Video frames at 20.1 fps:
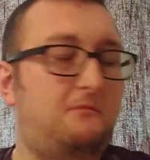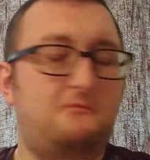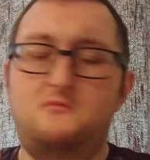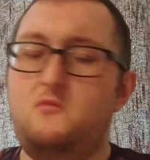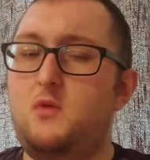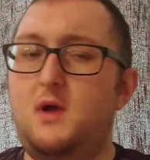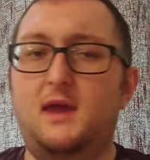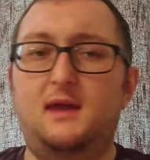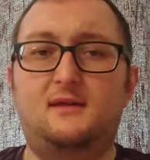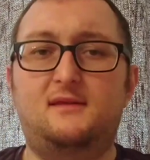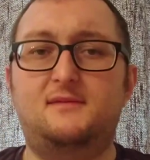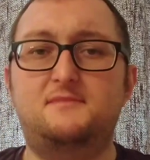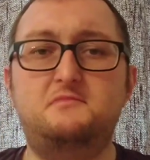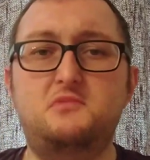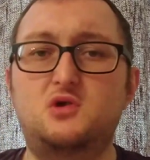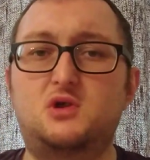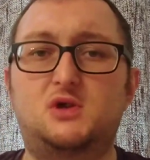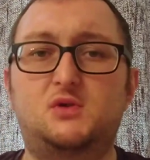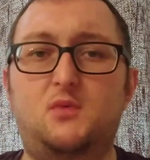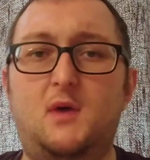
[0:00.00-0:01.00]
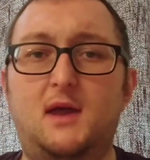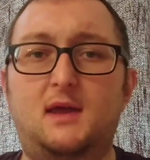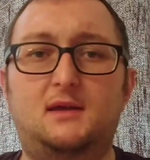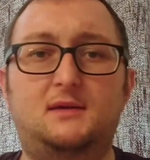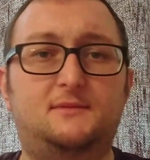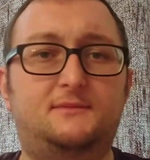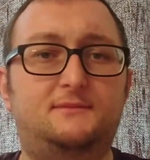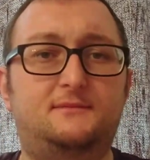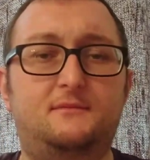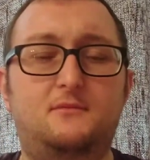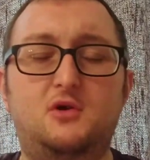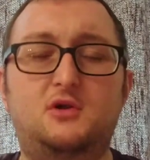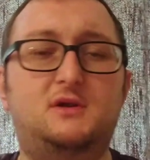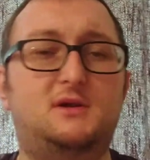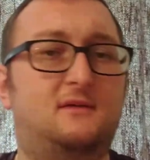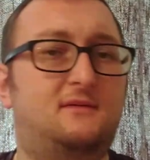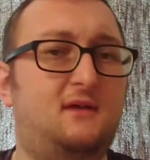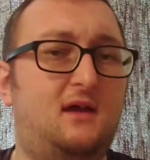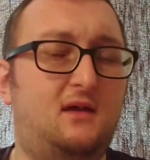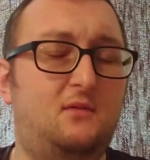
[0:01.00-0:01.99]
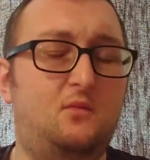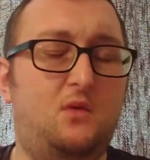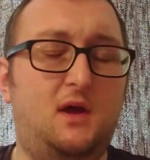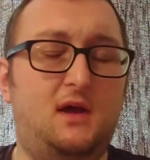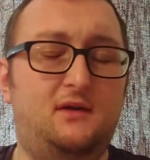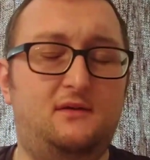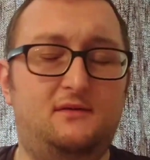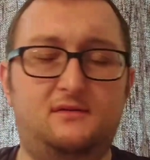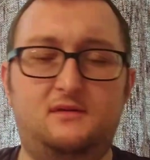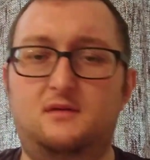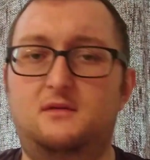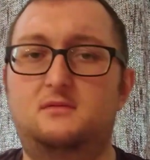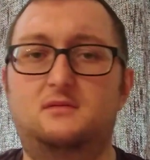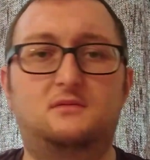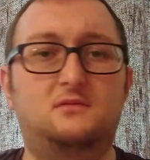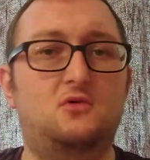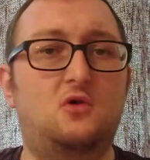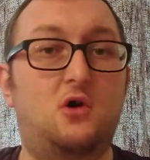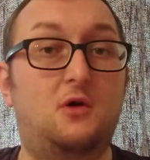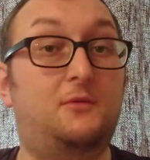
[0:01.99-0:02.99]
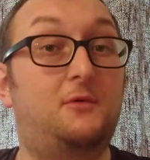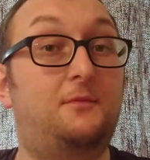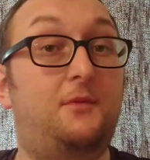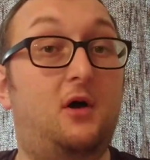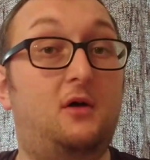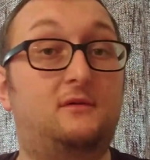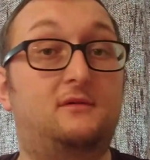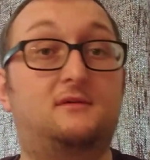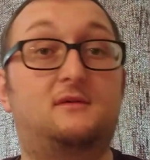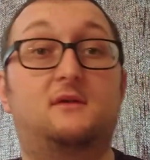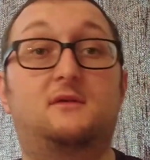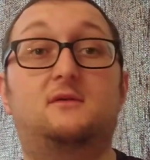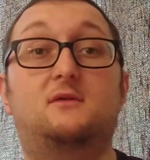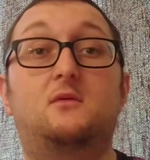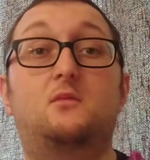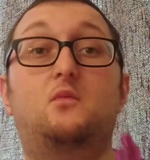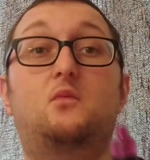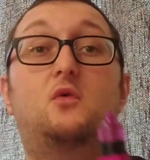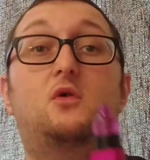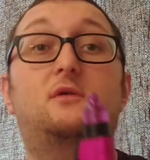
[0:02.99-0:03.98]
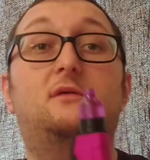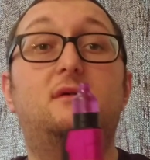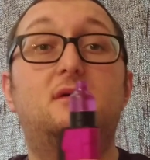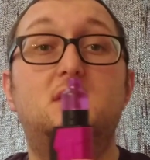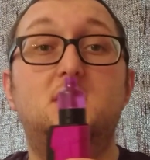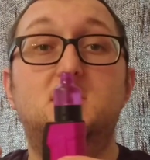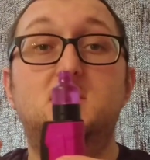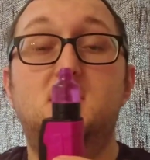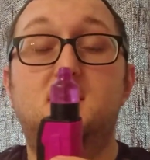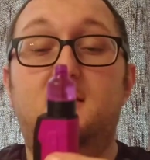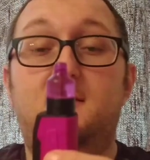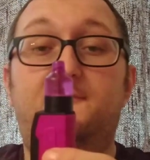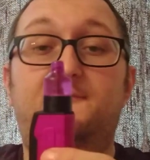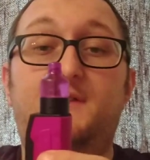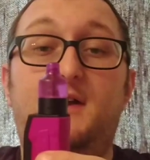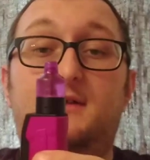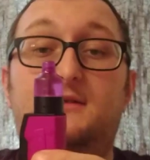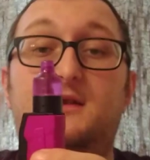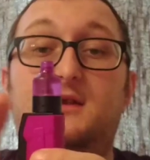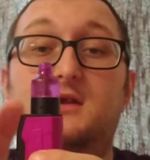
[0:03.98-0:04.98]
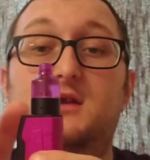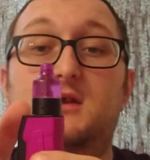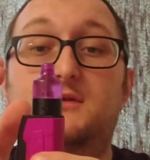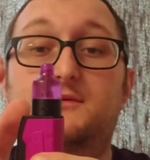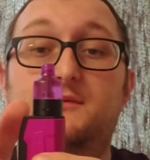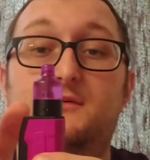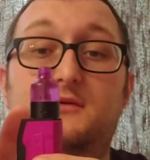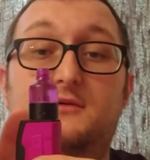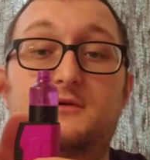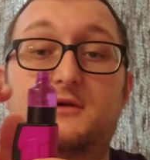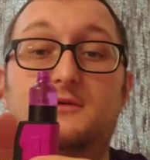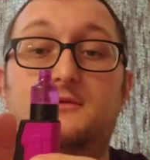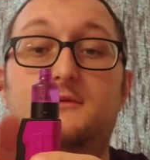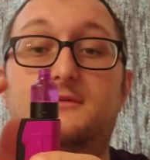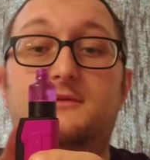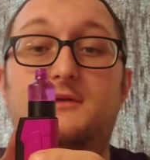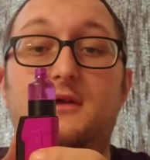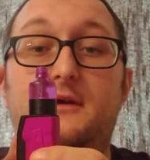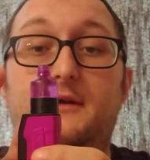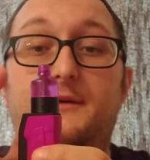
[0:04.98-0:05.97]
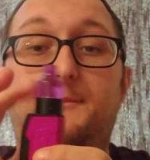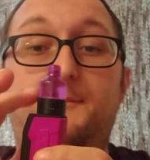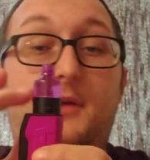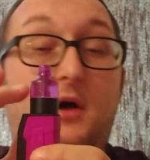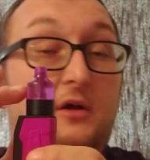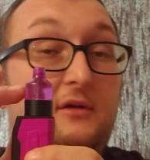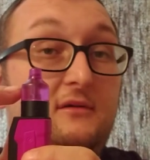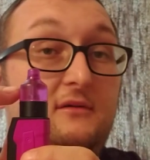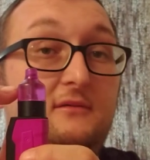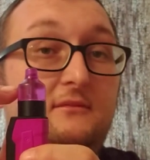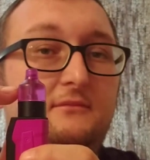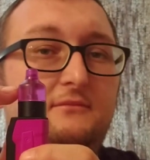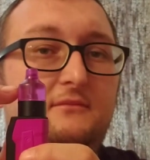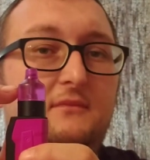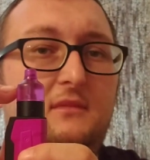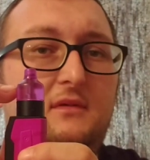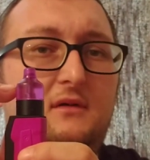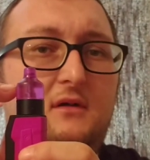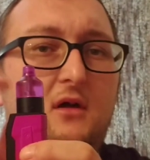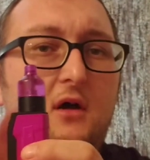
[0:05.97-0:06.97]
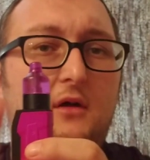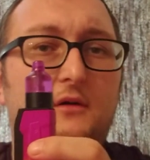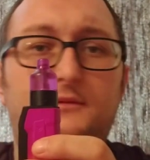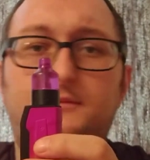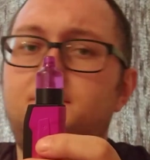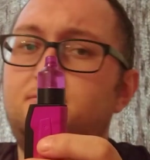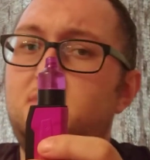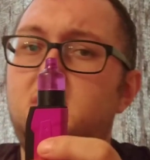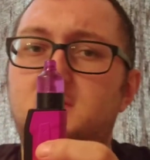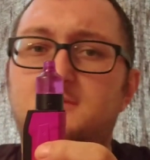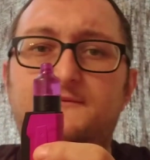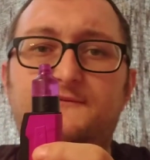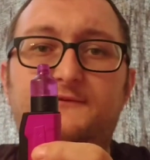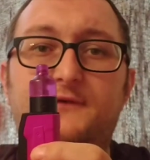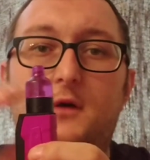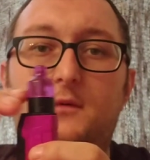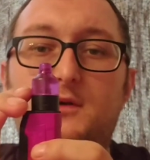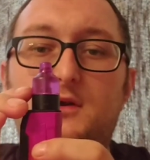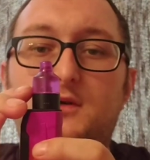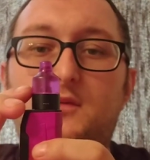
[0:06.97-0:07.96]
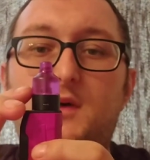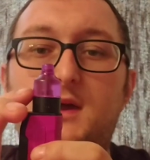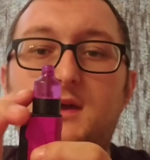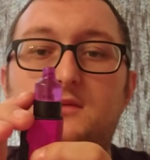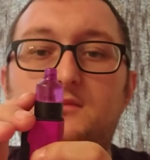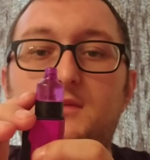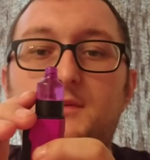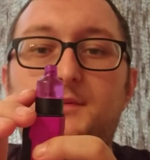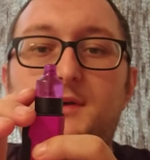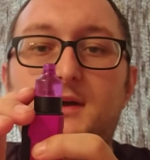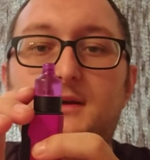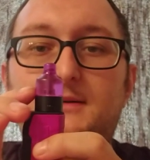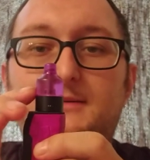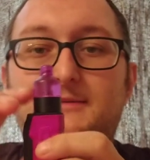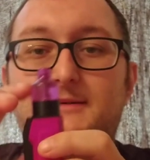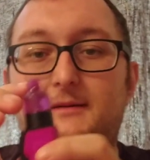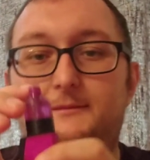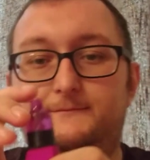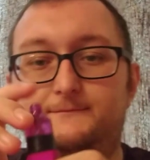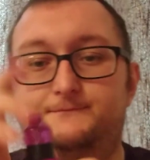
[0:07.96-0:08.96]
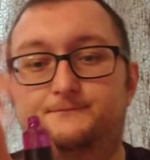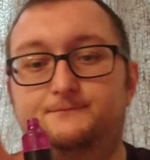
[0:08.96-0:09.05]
works much the same way as a normal pod system would. The fact that as soon as the pod's gone, you just throw it away and replace it.